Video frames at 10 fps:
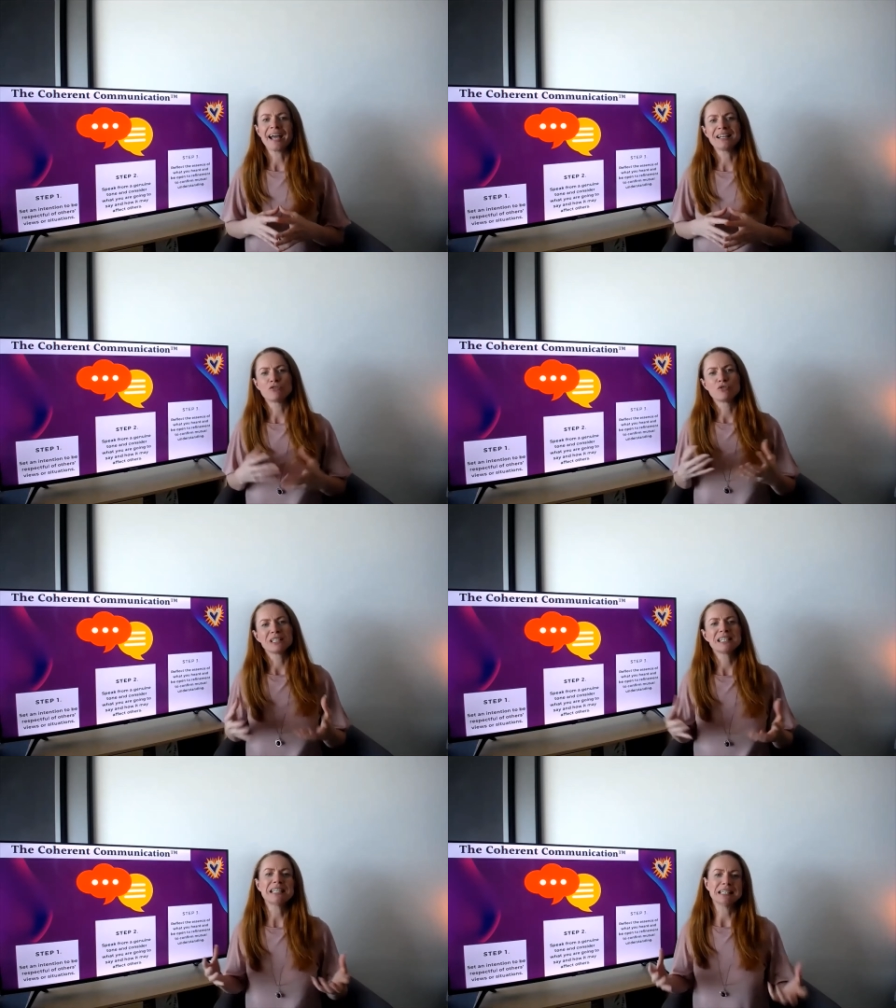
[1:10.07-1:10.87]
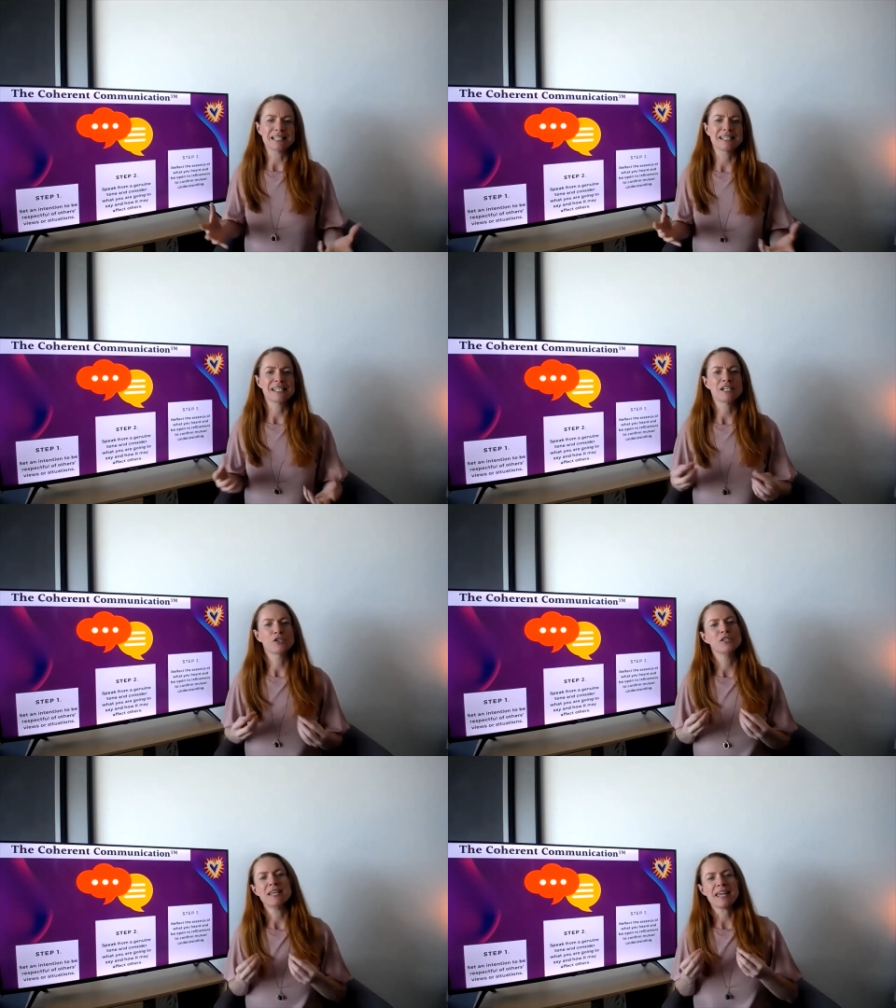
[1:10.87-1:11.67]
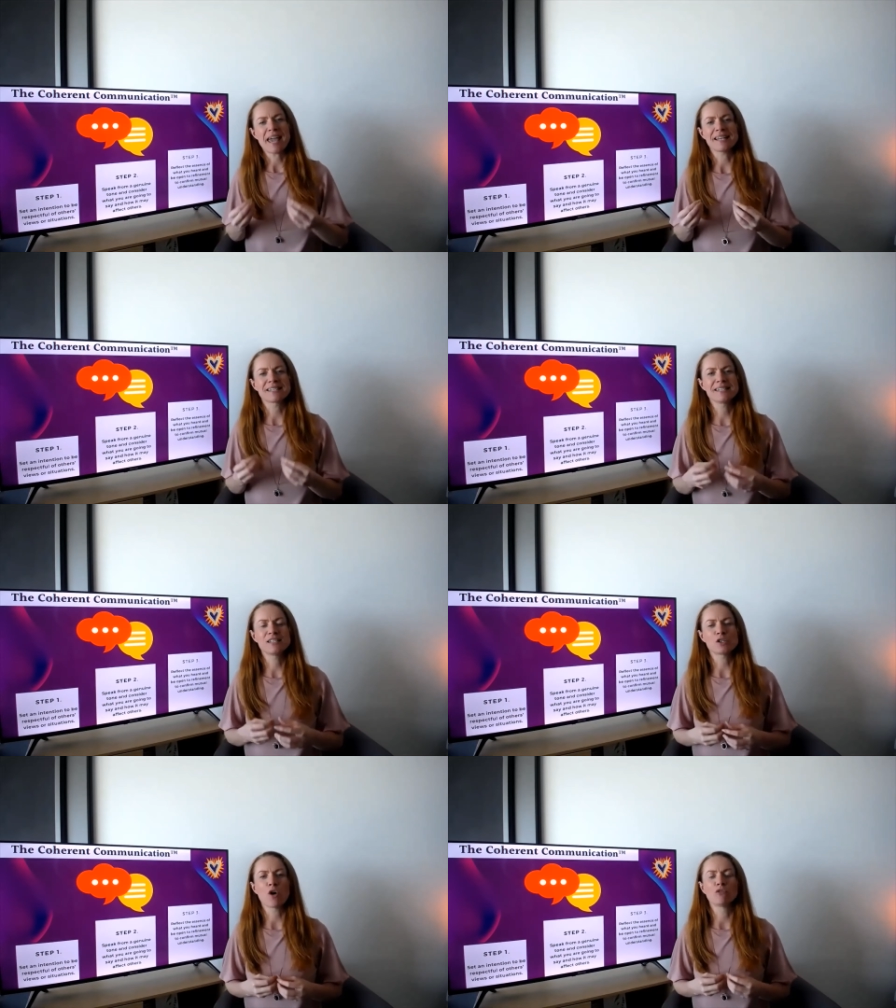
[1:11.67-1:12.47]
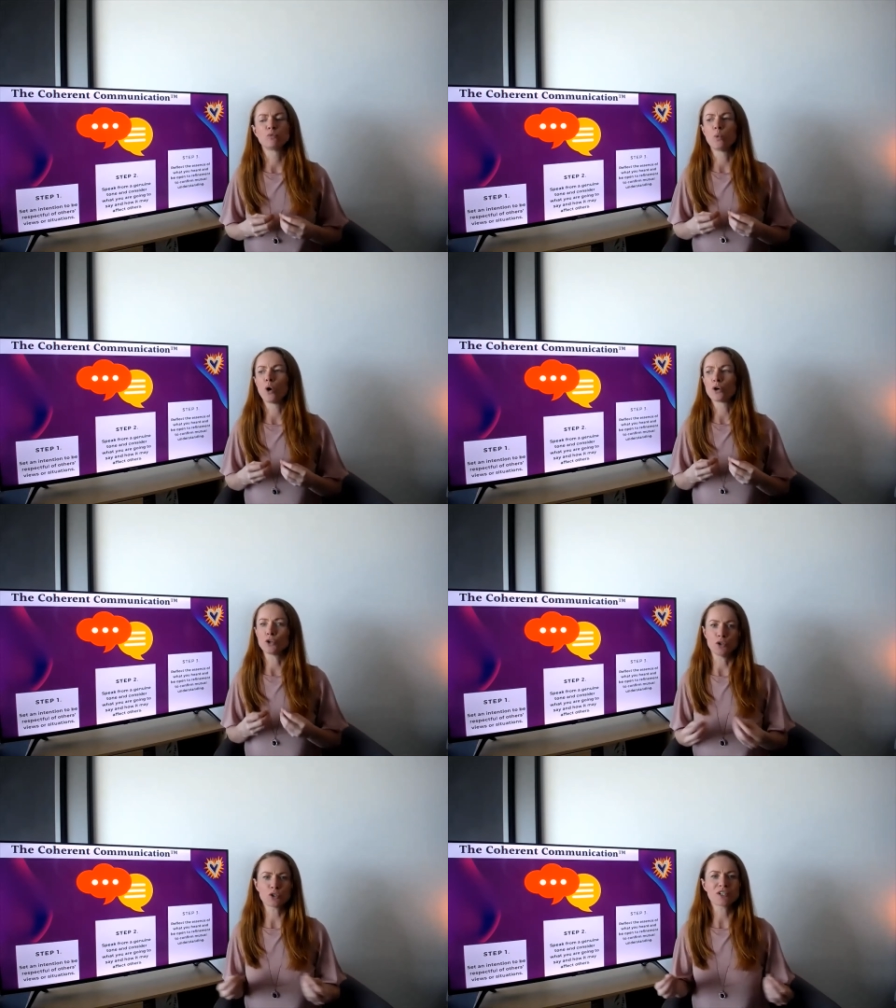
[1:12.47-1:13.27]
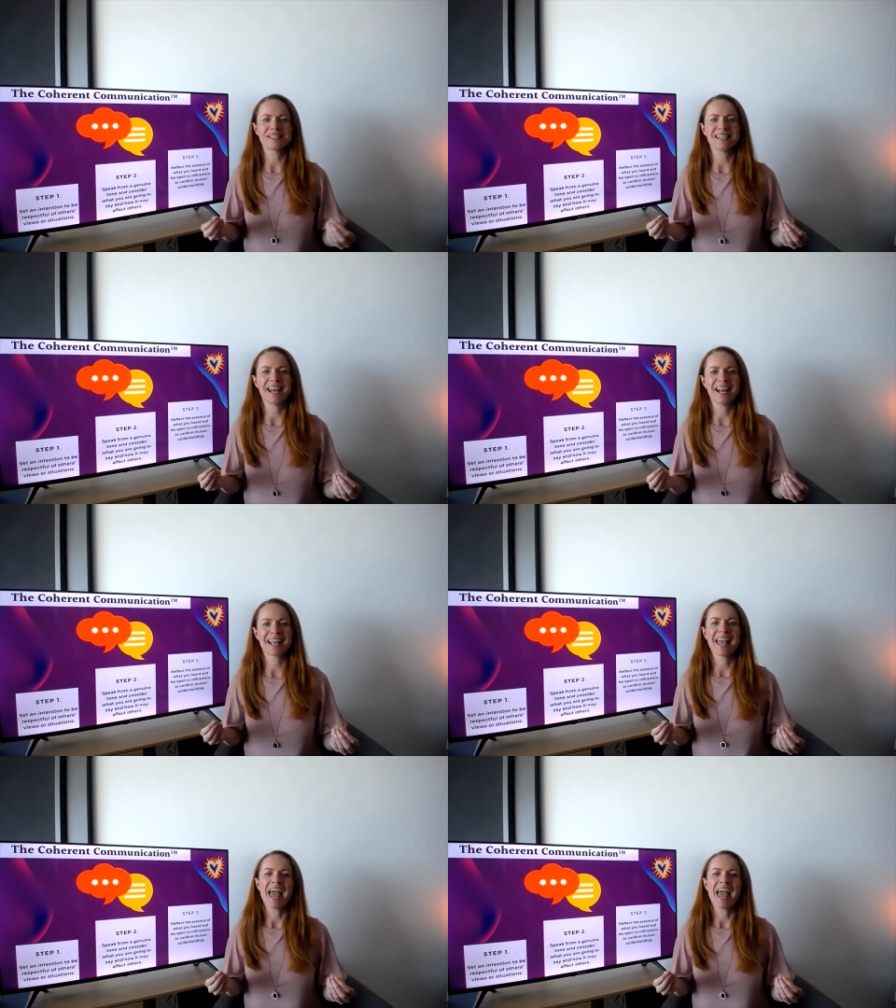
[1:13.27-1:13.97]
and really listening to the essence of what you're saying